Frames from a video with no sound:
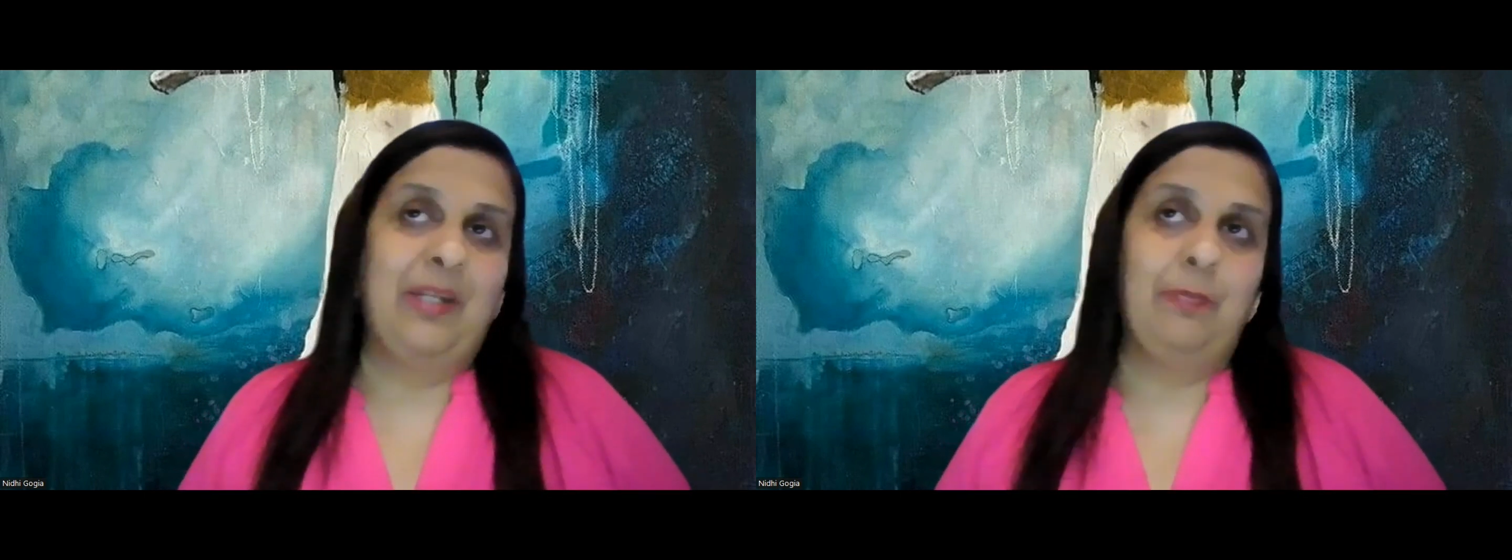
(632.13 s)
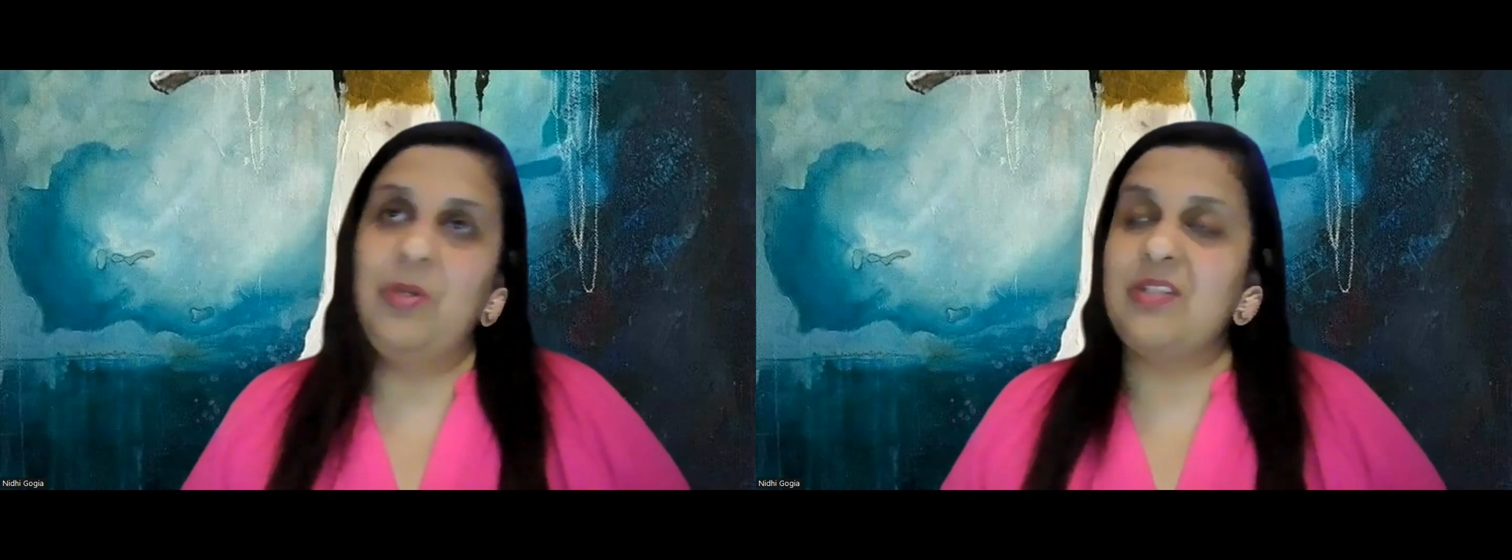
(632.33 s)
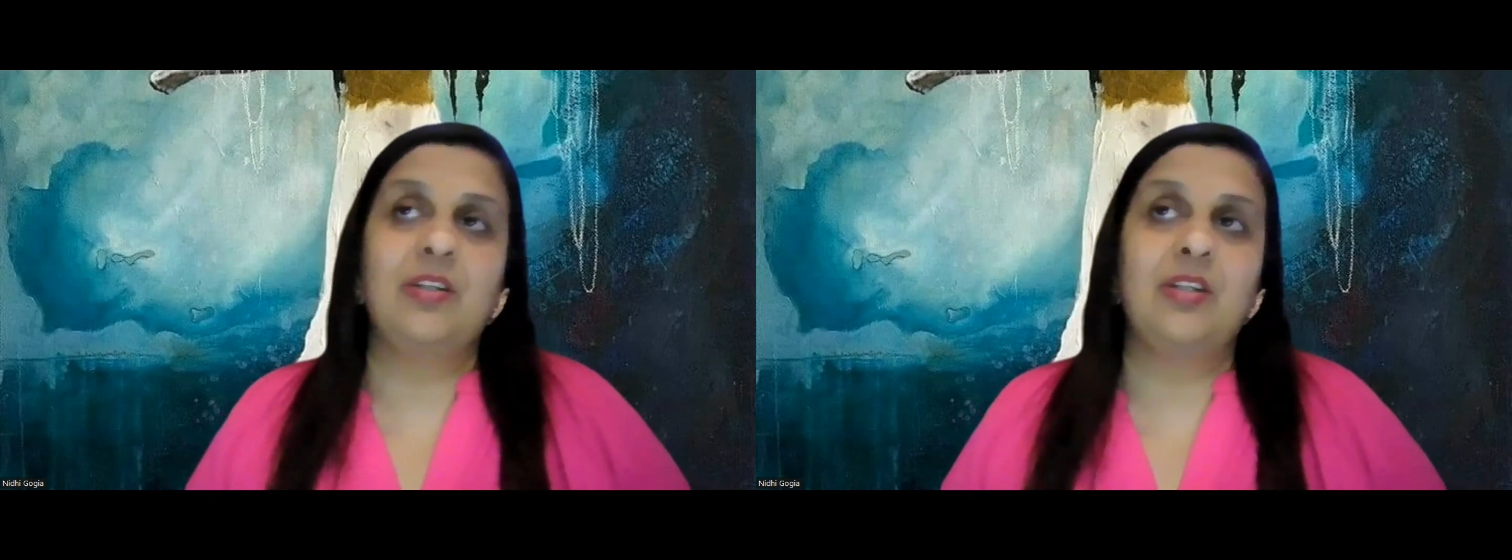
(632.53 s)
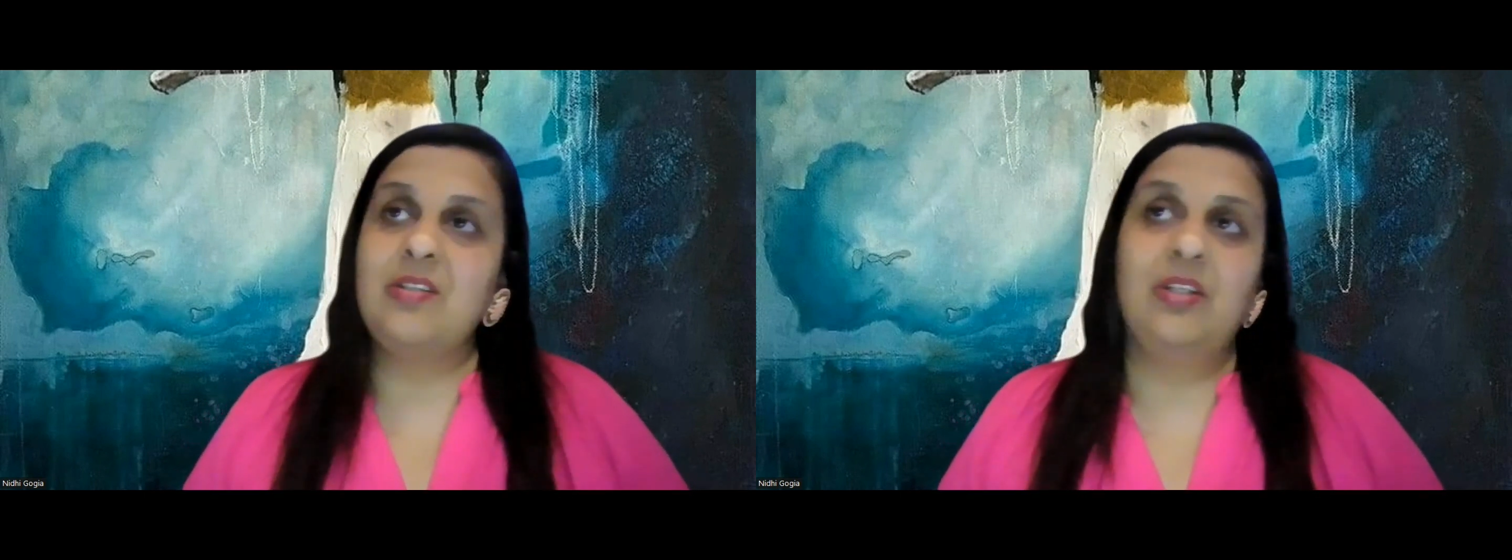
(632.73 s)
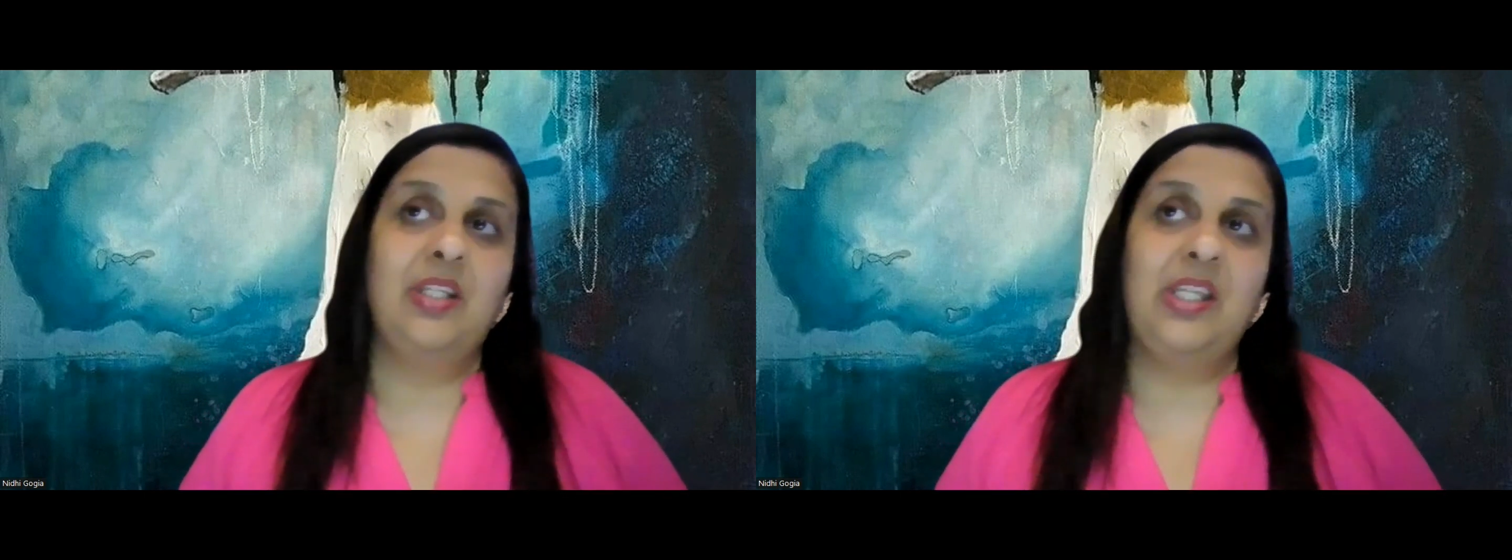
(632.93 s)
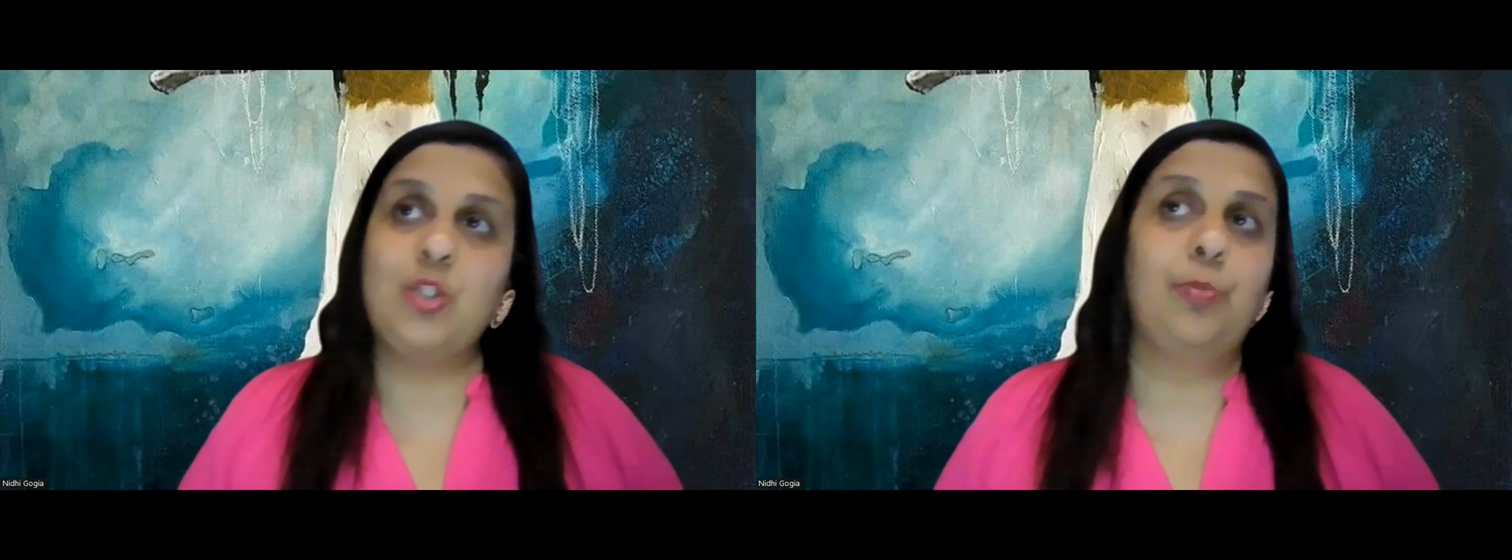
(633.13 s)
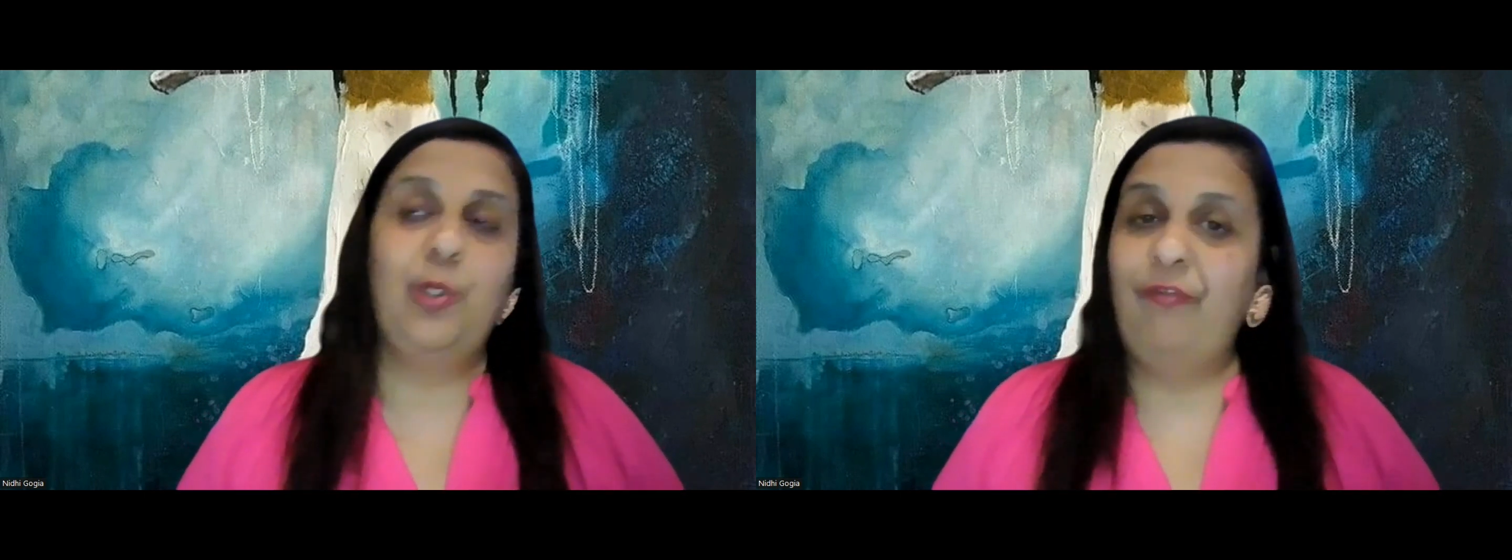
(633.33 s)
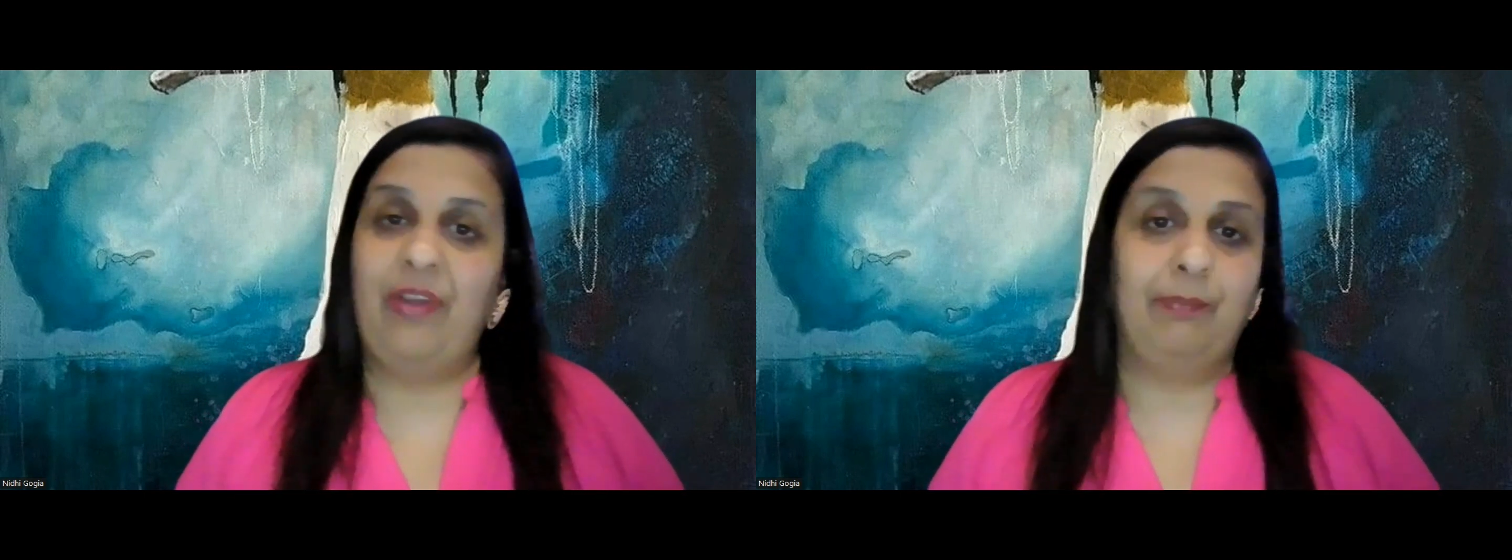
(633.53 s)
That person doesn't need to
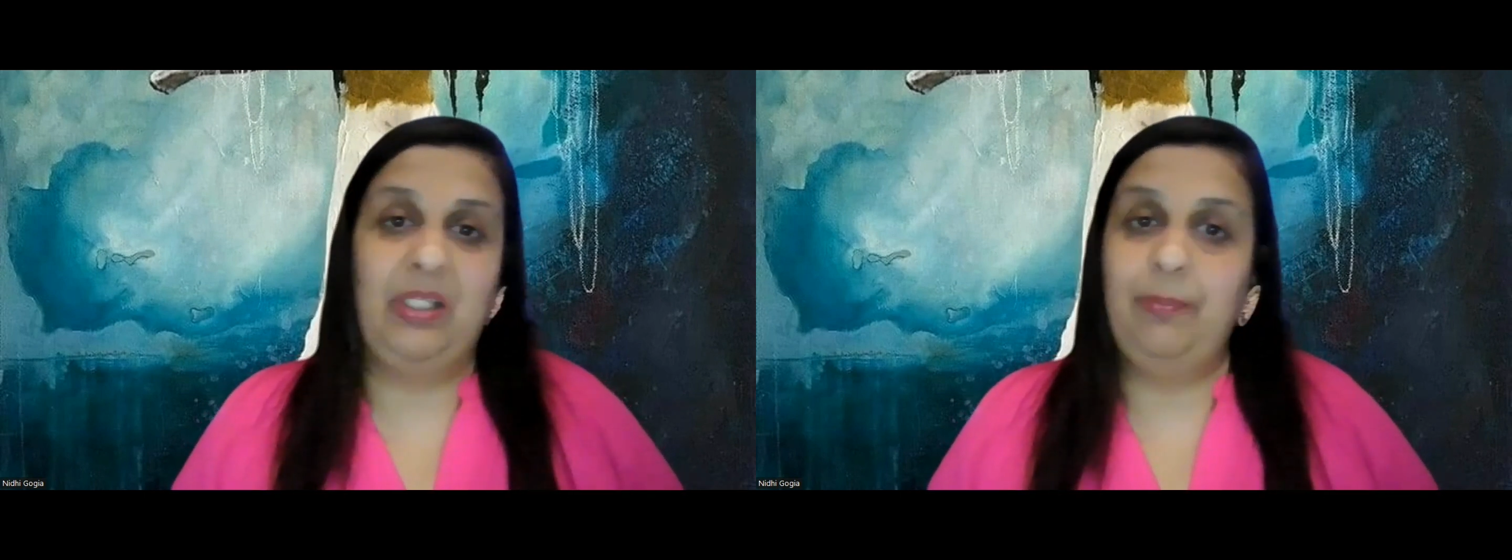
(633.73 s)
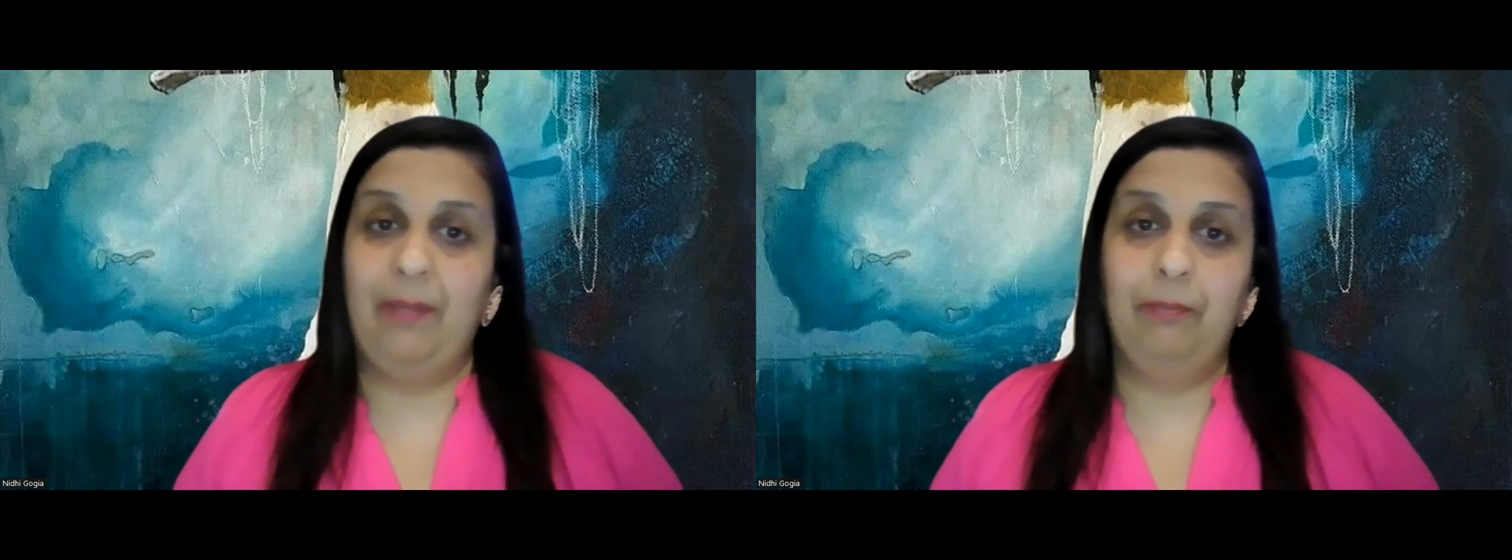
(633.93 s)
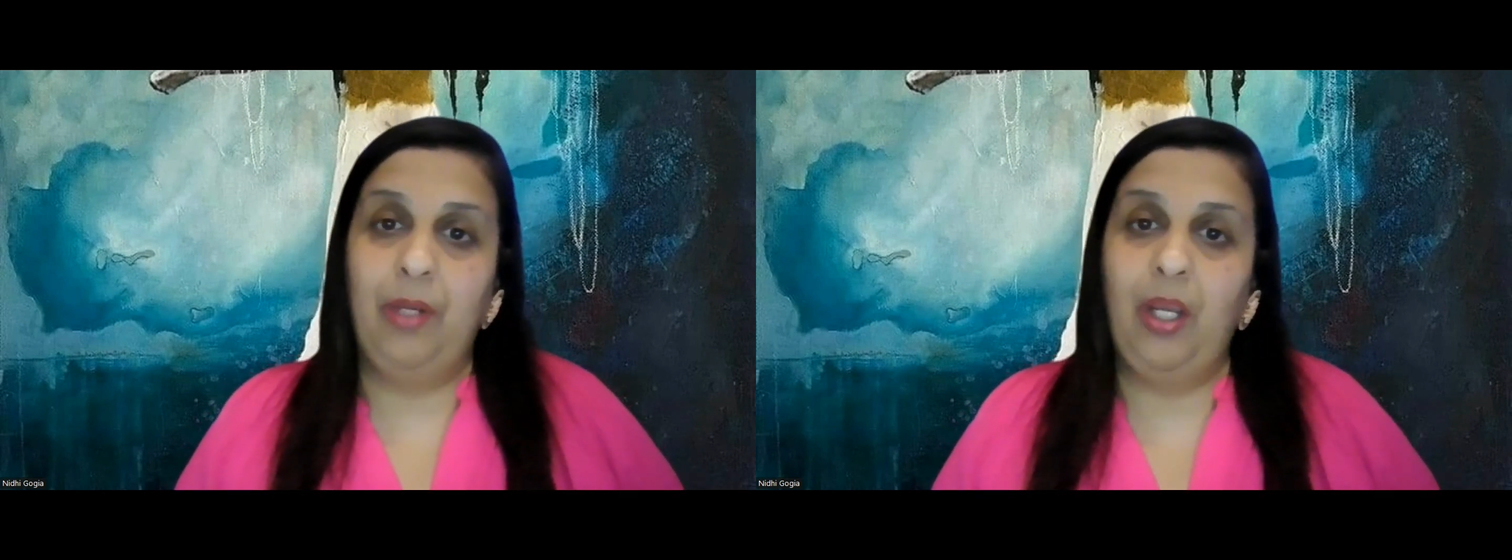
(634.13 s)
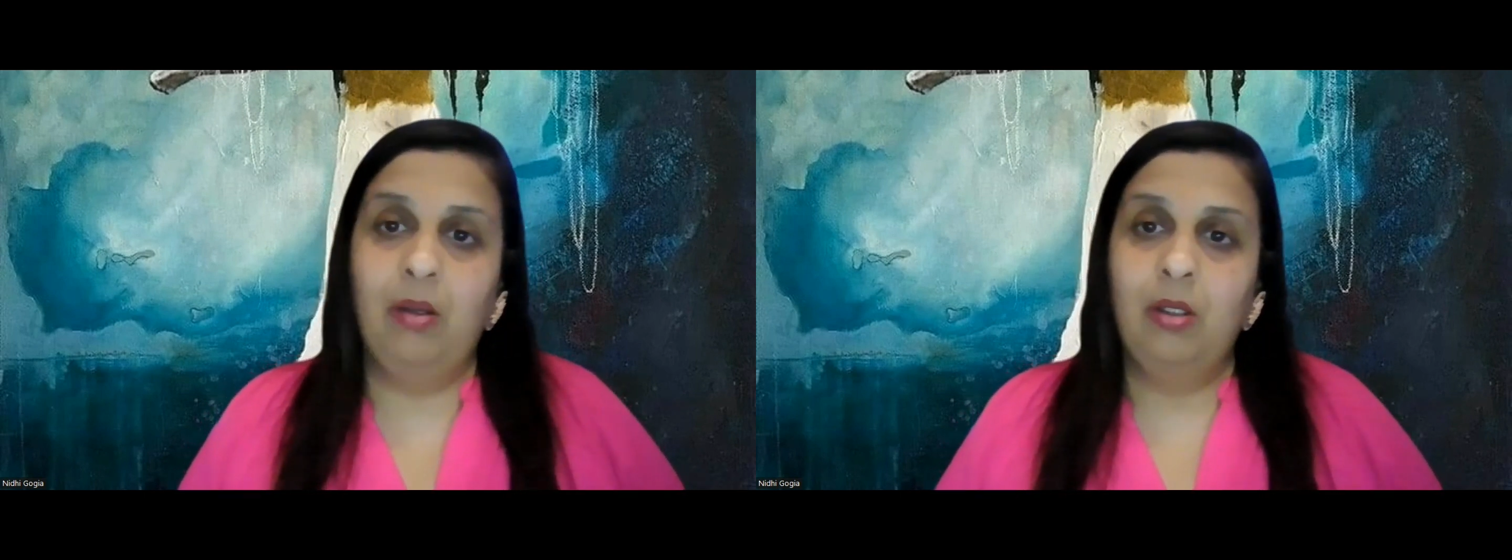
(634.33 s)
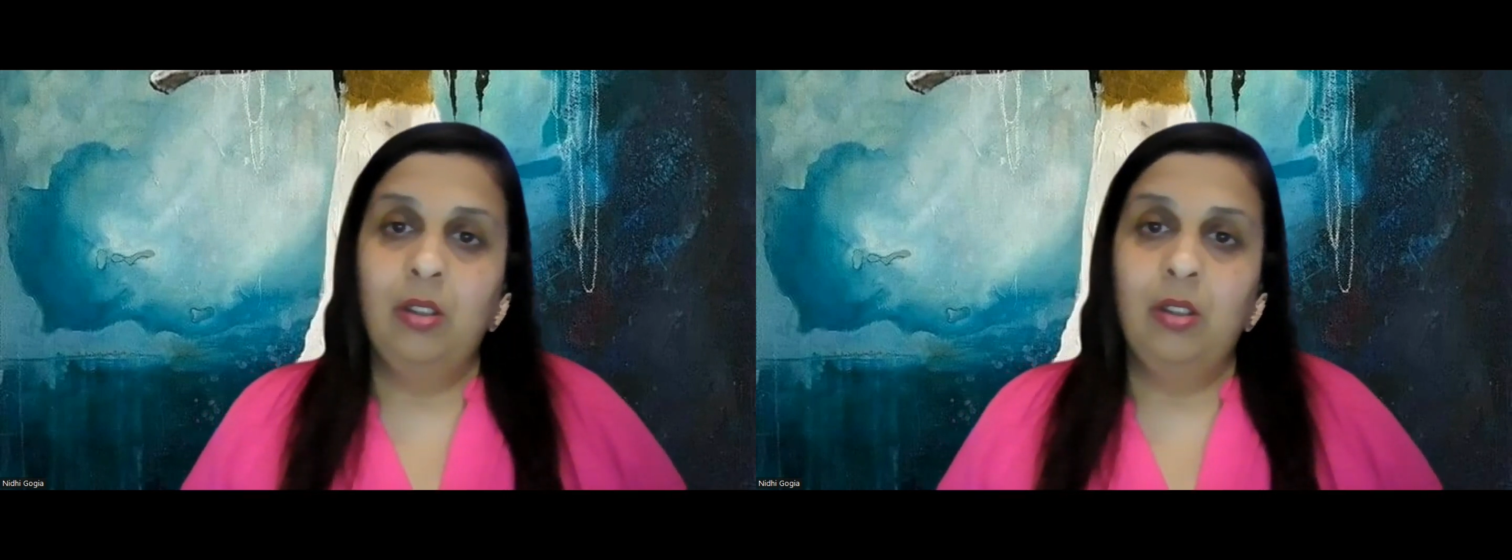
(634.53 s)
be your family member.